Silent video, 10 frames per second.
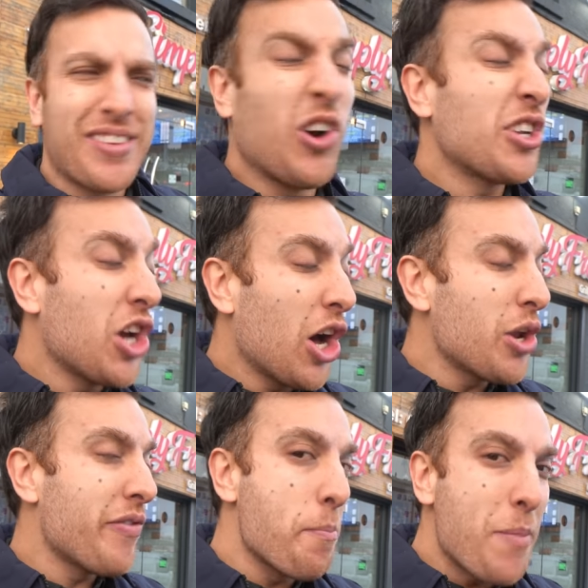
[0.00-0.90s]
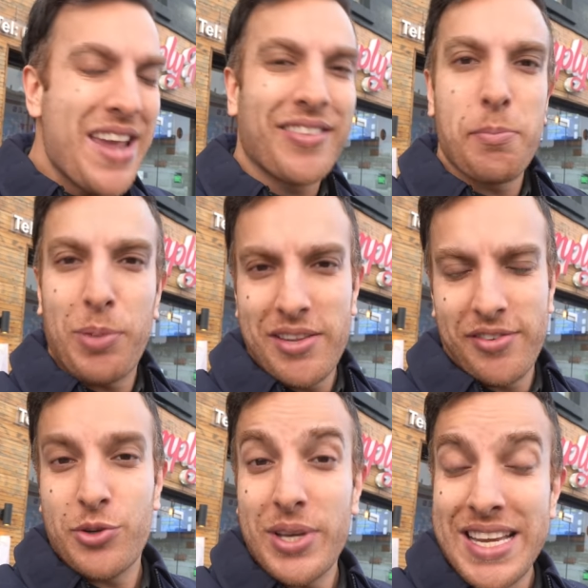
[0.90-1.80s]
There are a ton of amazing
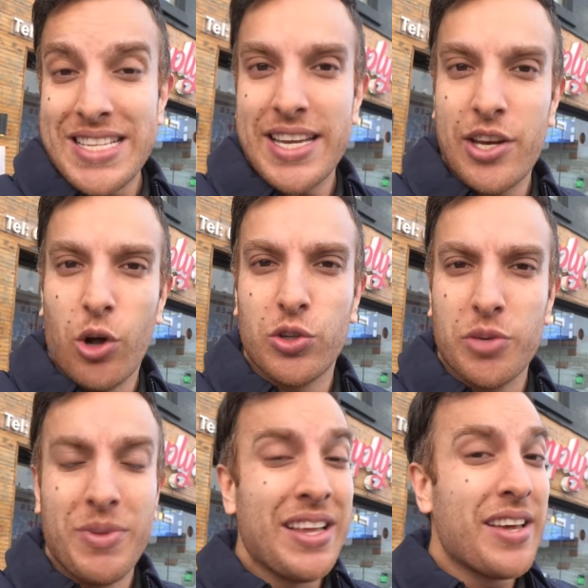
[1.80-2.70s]
places to eat in Oldham.